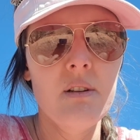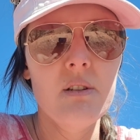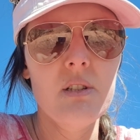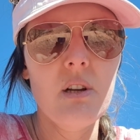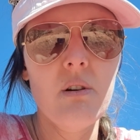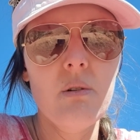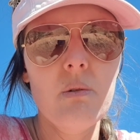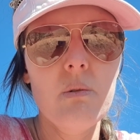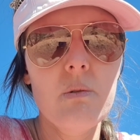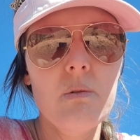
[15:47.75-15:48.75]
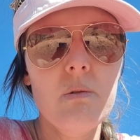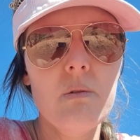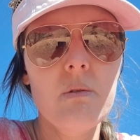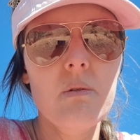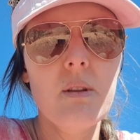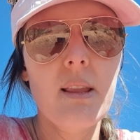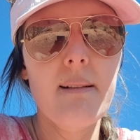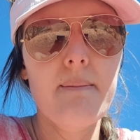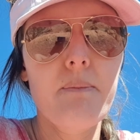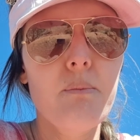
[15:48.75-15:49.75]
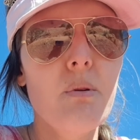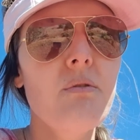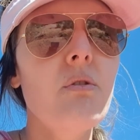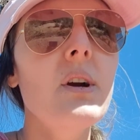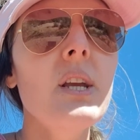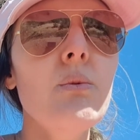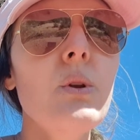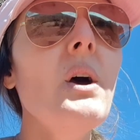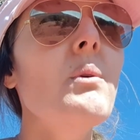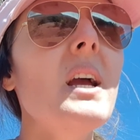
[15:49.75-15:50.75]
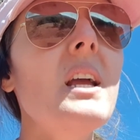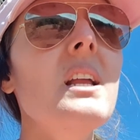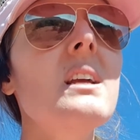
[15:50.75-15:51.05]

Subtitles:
So before you know it,